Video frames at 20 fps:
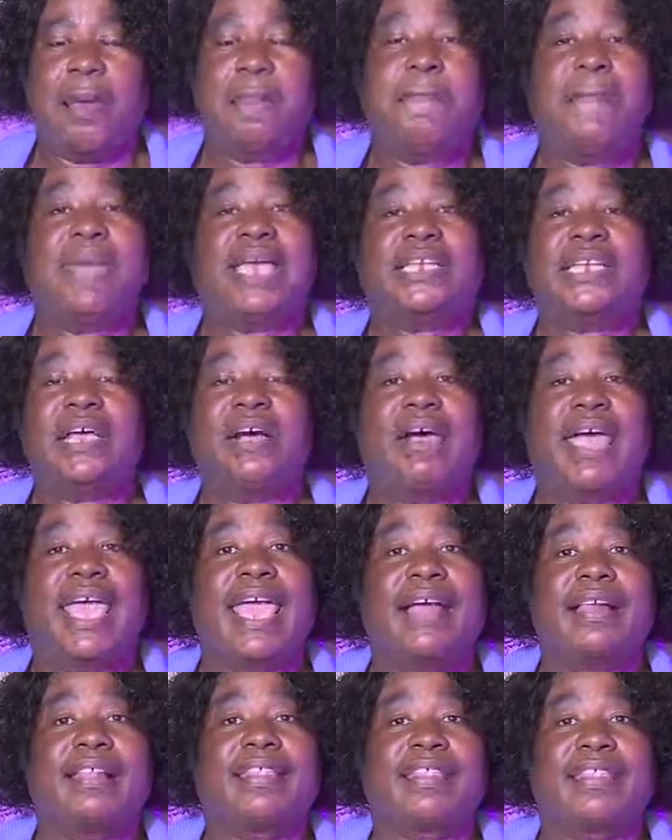Mental
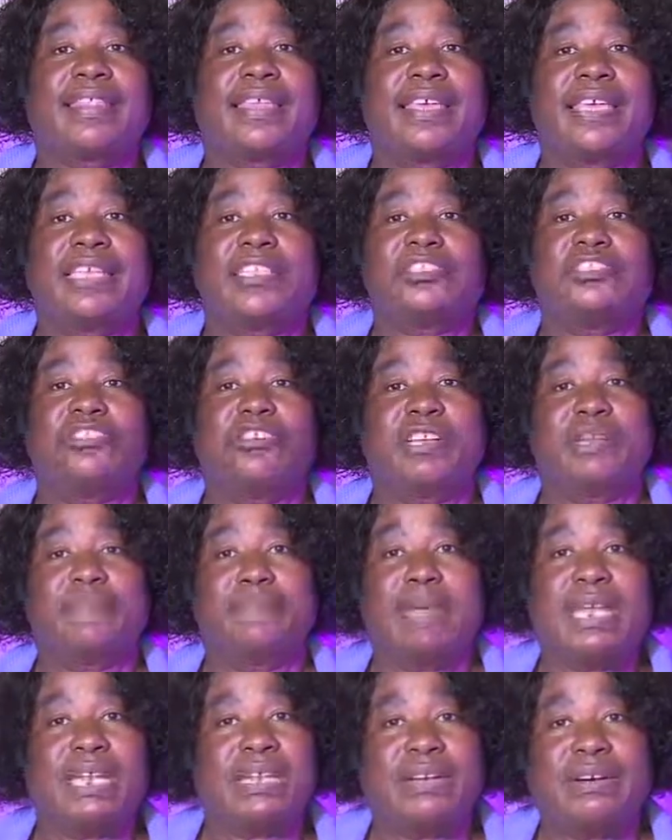health is not
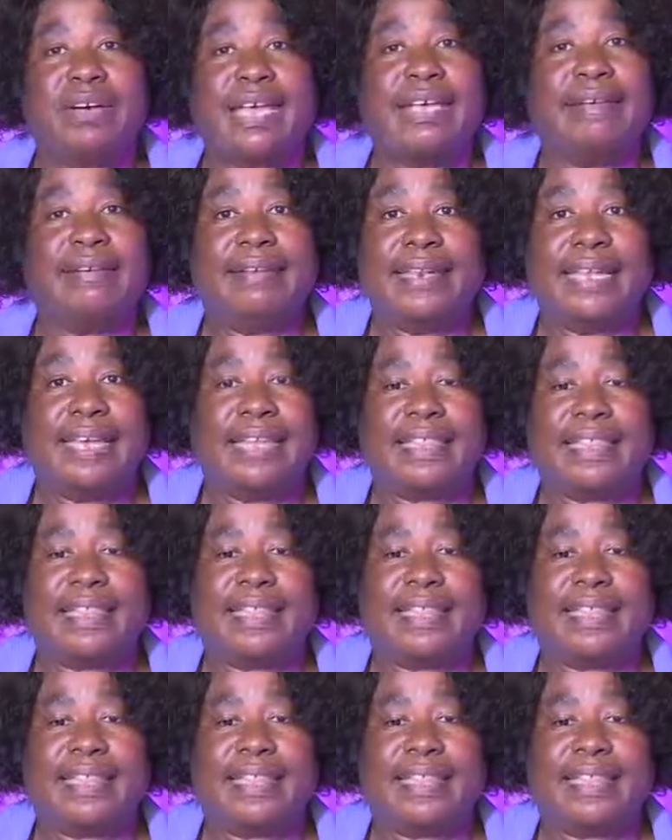mental illness.